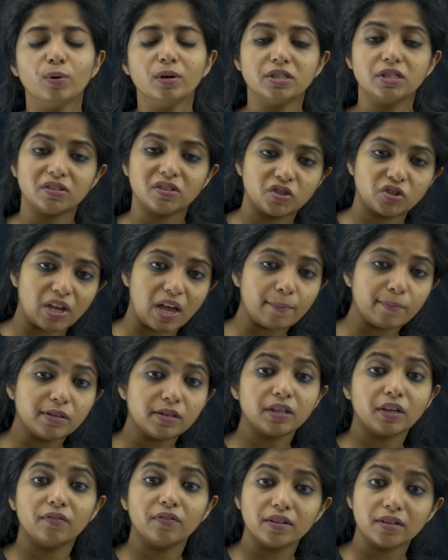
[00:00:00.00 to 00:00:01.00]
One such
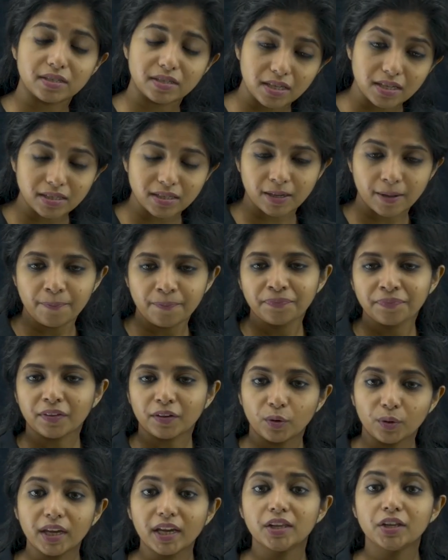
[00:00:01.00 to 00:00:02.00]
example is given as this,
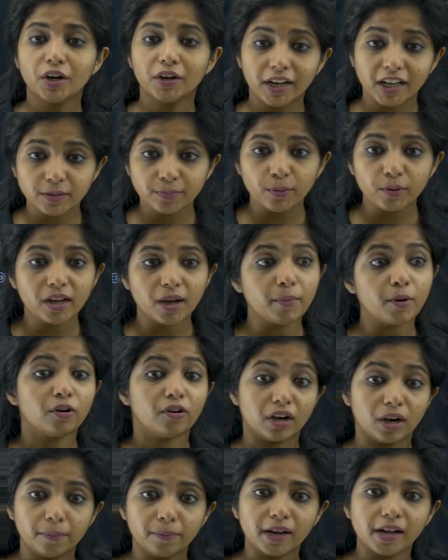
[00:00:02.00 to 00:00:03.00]
okay, in your textbook
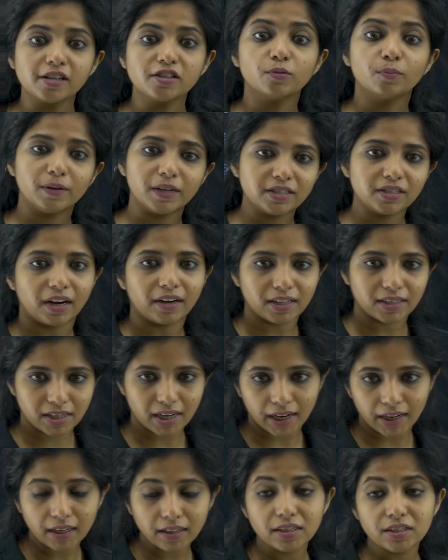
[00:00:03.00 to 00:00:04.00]
about reptiles, so please
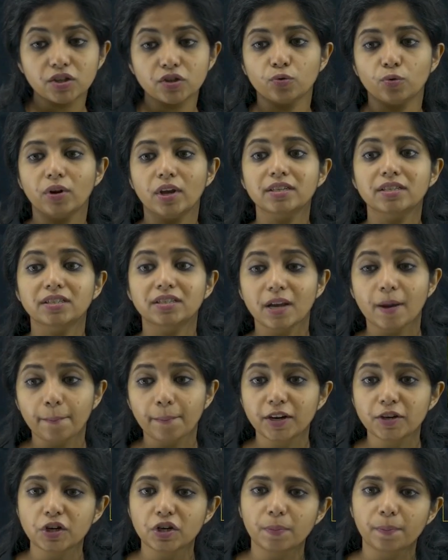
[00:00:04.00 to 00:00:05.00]
understand it. This is known as
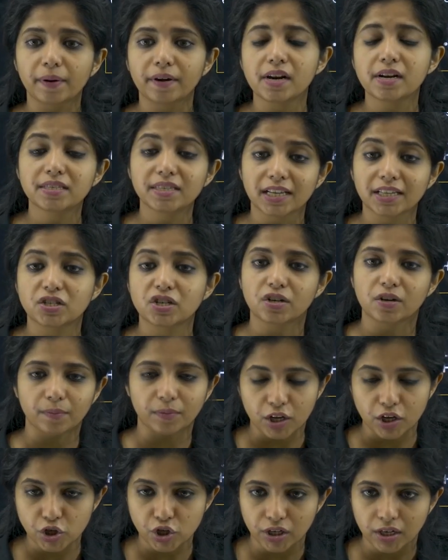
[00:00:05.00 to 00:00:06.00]
temperature dependent sex
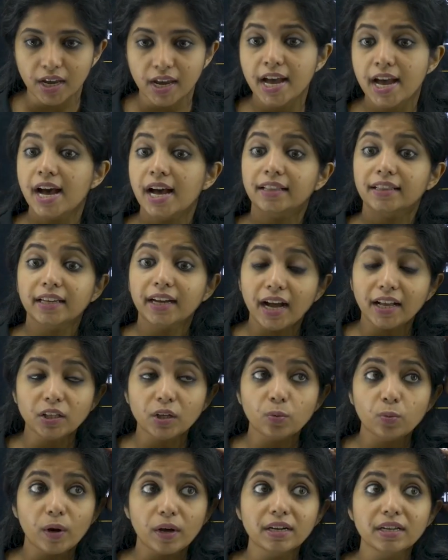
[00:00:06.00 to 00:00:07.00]
determination. The
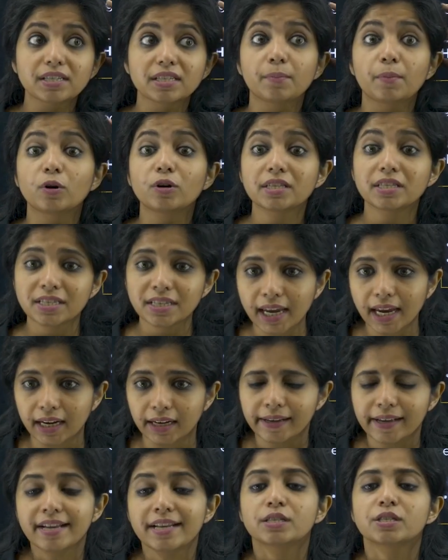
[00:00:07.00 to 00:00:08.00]
other one is about
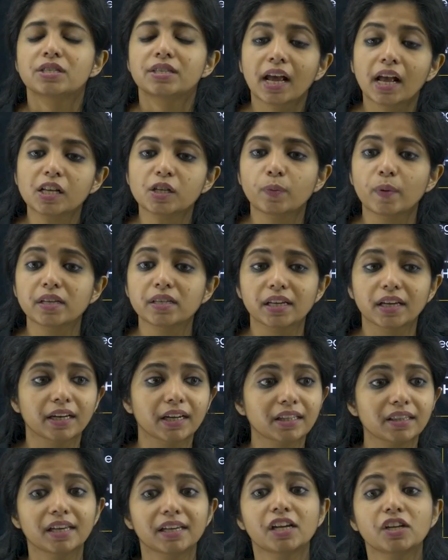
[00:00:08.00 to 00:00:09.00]
snail. Snails,
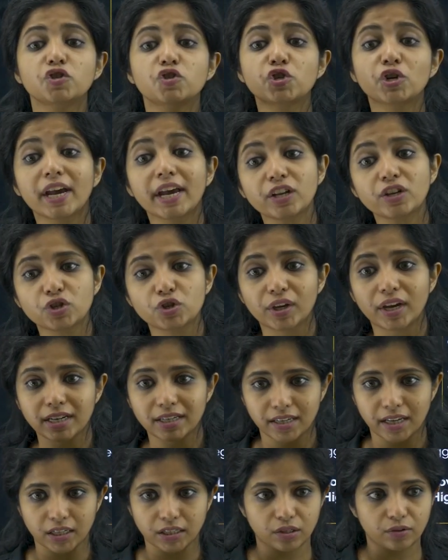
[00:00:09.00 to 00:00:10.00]
basically they can change
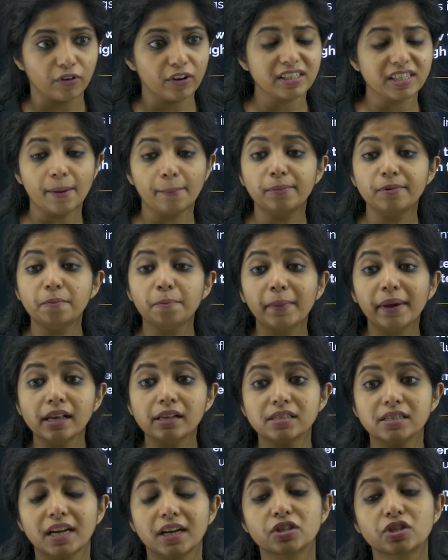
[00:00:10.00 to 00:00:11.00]
their sex. For example,
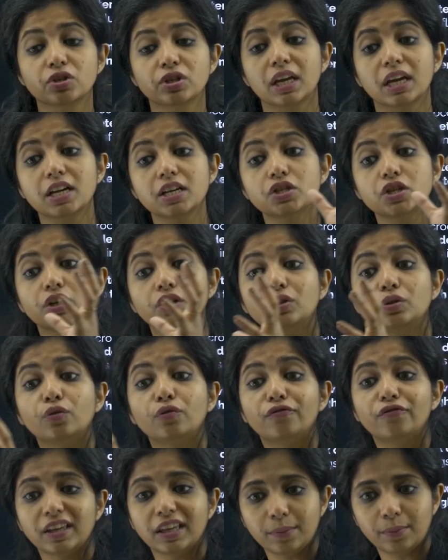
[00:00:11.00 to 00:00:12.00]
males can change
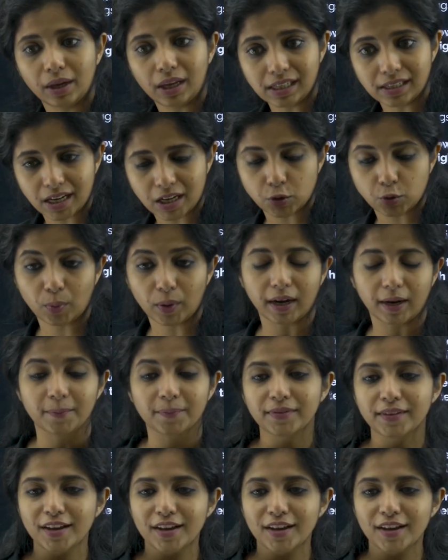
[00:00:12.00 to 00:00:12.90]
into females as well.